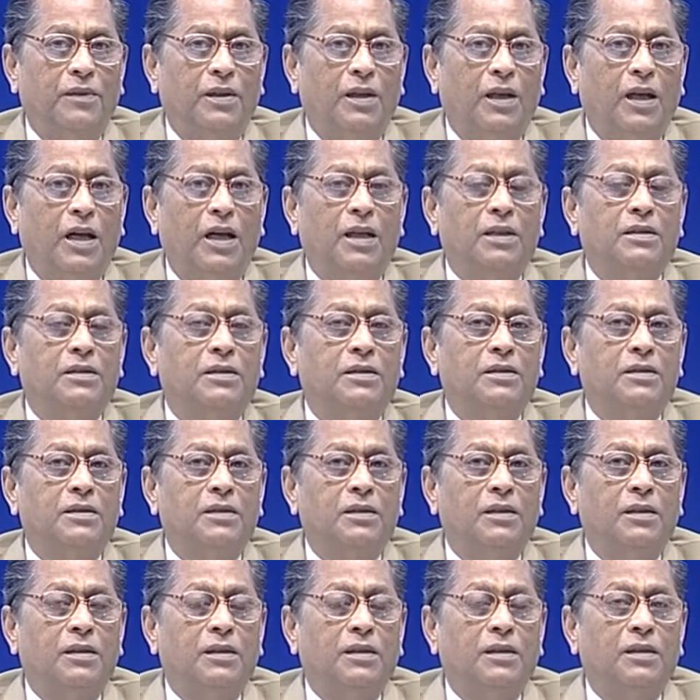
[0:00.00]
as
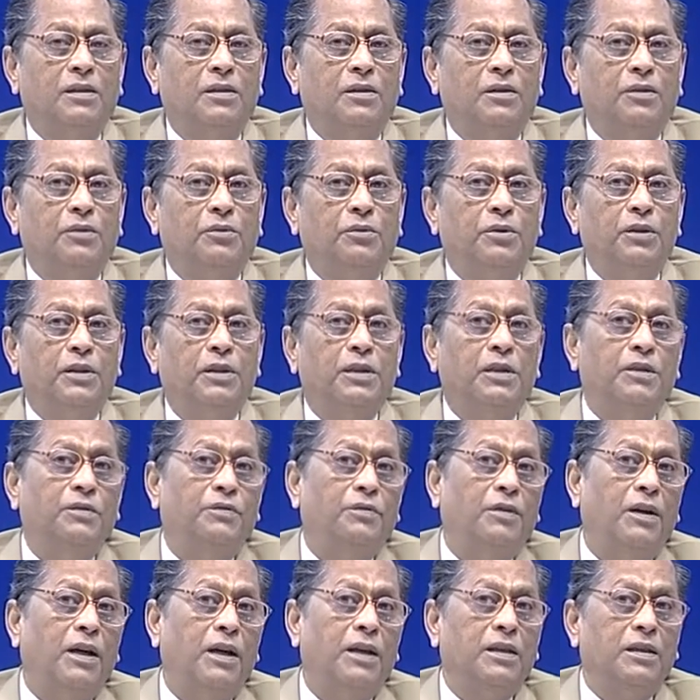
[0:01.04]
we
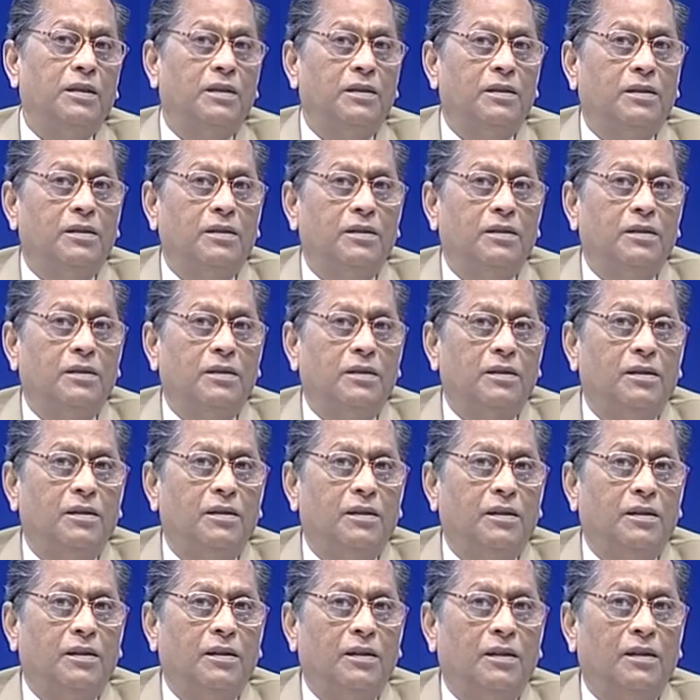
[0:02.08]
defined
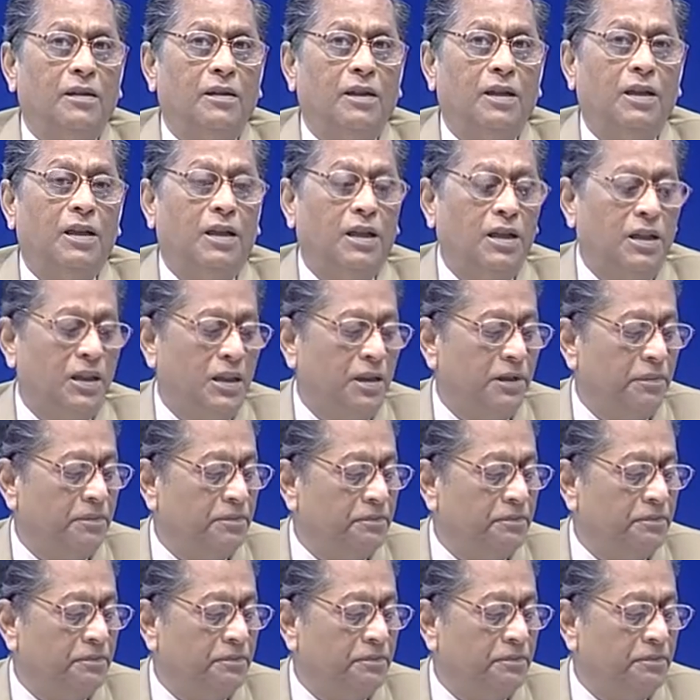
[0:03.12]
earlier.